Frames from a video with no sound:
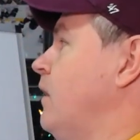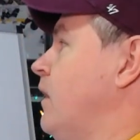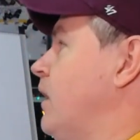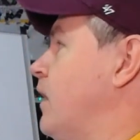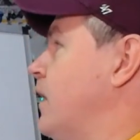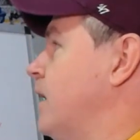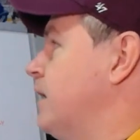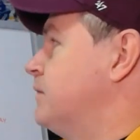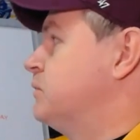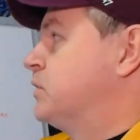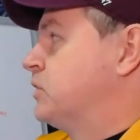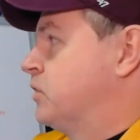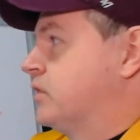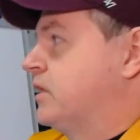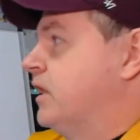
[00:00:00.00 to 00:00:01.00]
I've
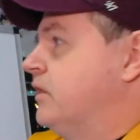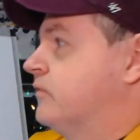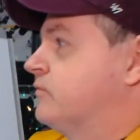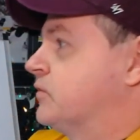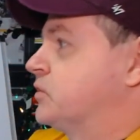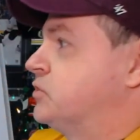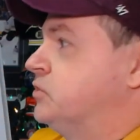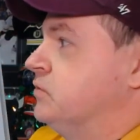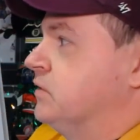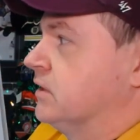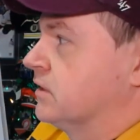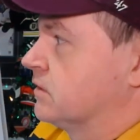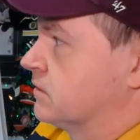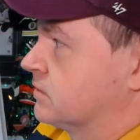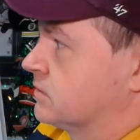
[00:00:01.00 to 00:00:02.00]
been looking for 2
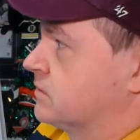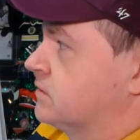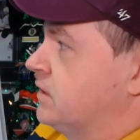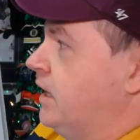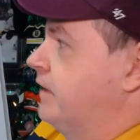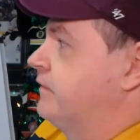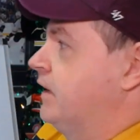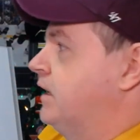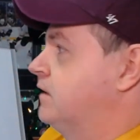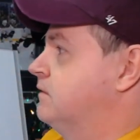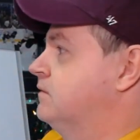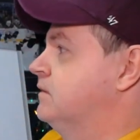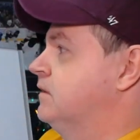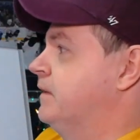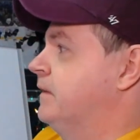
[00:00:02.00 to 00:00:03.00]
years. And
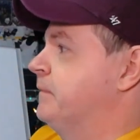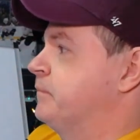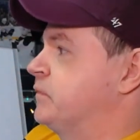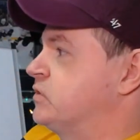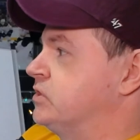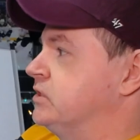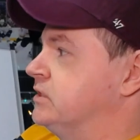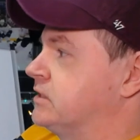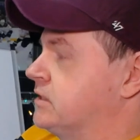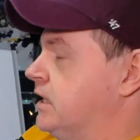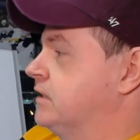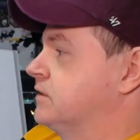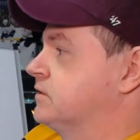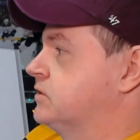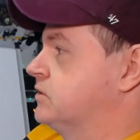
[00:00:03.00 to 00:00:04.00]
then she
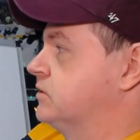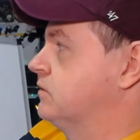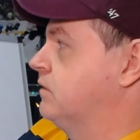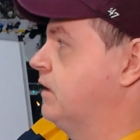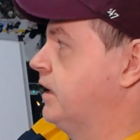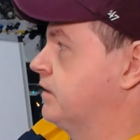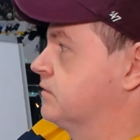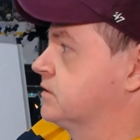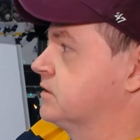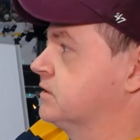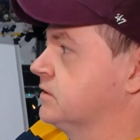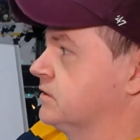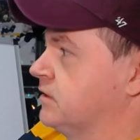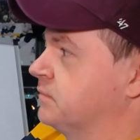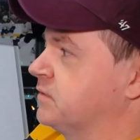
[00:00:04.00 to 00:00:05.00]
says to Iris,
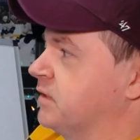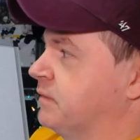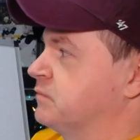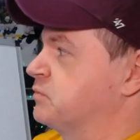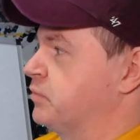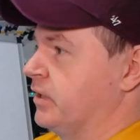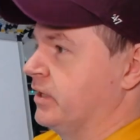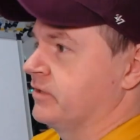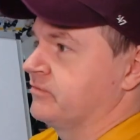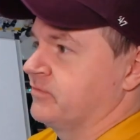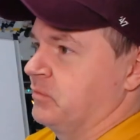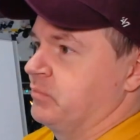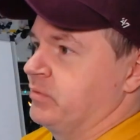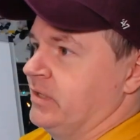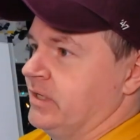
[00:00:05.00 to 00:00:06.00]
sometimes blood
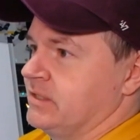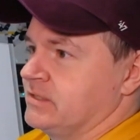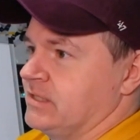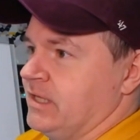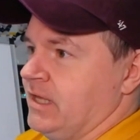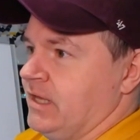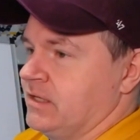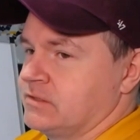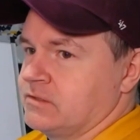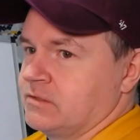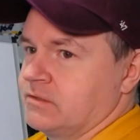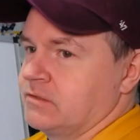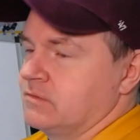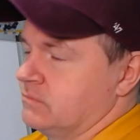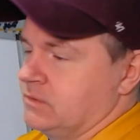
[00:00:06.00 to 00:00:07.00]
for blood is the
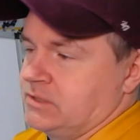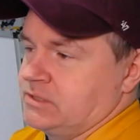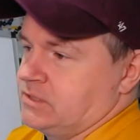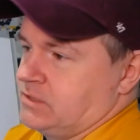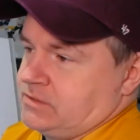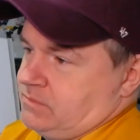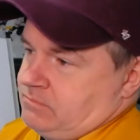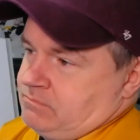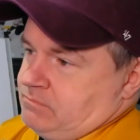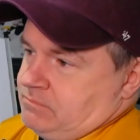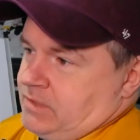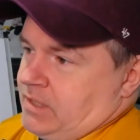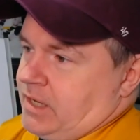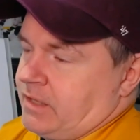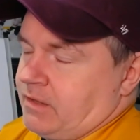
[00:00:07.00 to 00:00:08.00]
answer, which
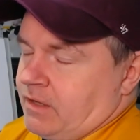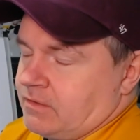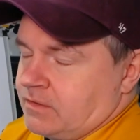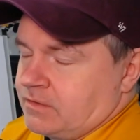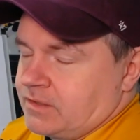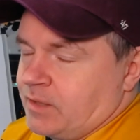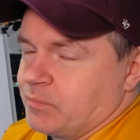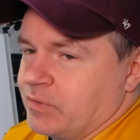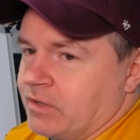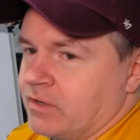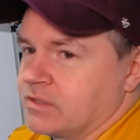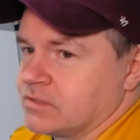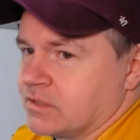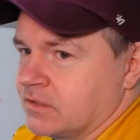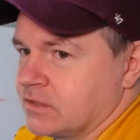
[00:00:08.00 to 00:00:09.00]
I think that
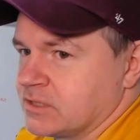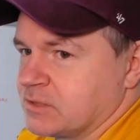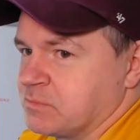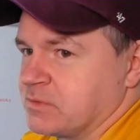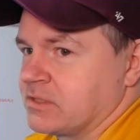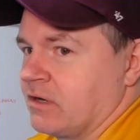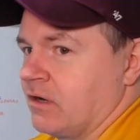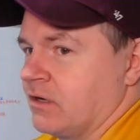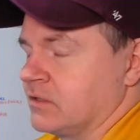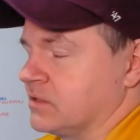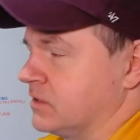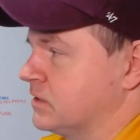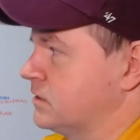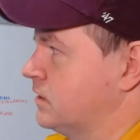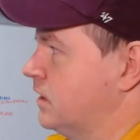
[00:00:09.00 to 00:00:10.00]
belongs on Christmas cards
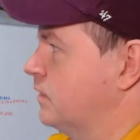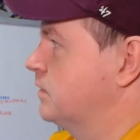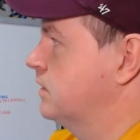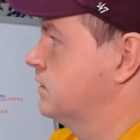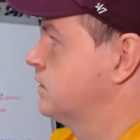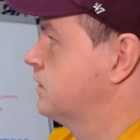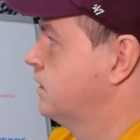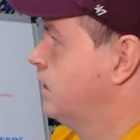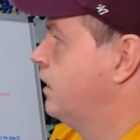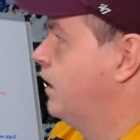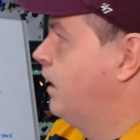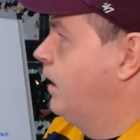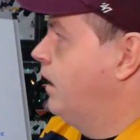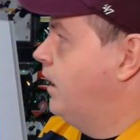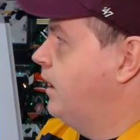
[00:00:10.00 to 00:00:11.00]
at this time of year.
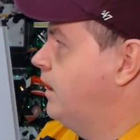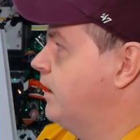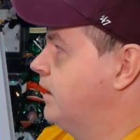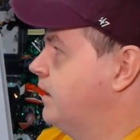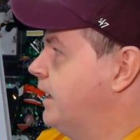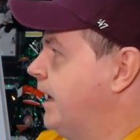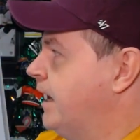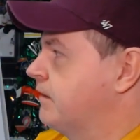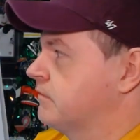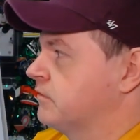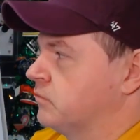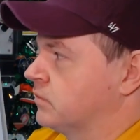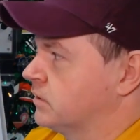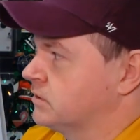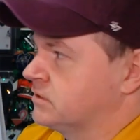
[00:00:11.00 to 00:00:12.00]

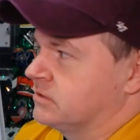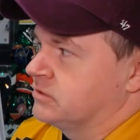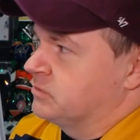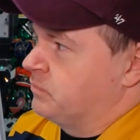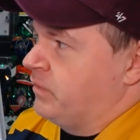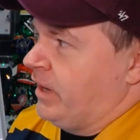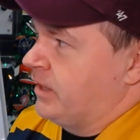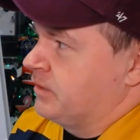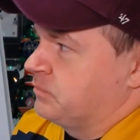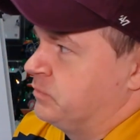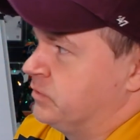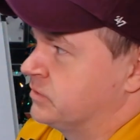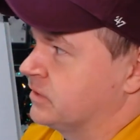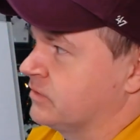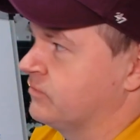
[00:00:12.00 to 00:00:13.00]
Angry words and dramatic
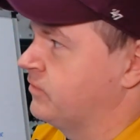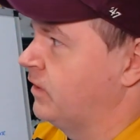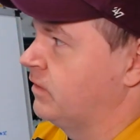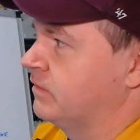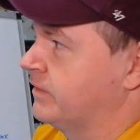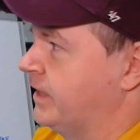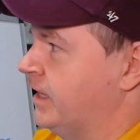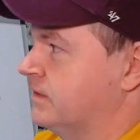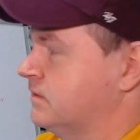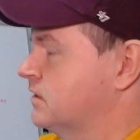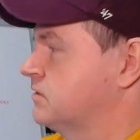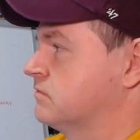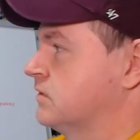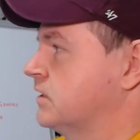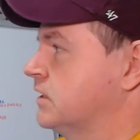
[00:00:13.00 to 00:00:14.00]
music follow that.
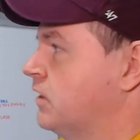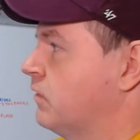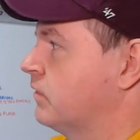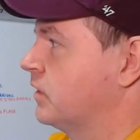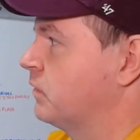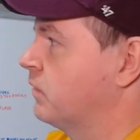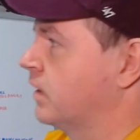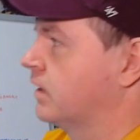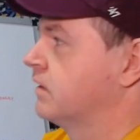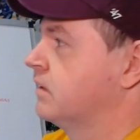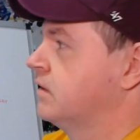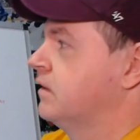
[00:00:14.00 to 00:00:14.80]
Doesn't really go anywhere.